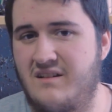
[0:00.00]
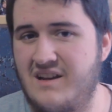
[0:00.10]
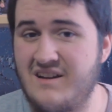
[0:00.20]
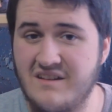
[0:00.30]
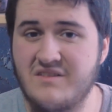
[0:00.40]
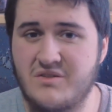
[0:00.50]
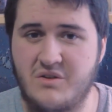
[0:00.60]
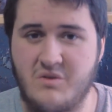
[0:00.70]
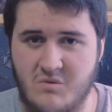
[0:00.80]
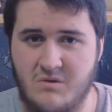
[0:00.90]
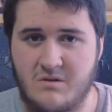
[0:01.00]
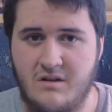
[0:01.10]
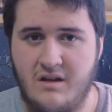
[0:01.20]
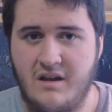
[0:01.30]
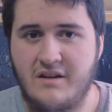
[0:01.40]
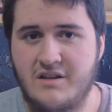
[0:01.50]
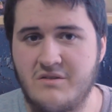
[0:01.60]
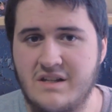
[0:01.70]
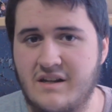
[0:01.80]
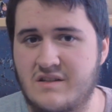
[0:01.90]
It is cool.
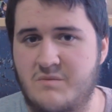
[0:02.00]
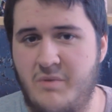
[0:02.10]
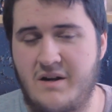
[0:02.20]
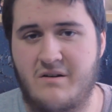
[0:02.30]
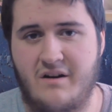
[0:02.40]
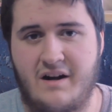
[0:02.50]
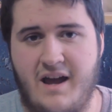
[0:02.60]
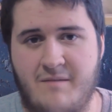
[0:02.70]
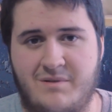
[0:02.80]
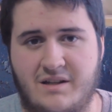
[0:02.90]
Using a spinner in an app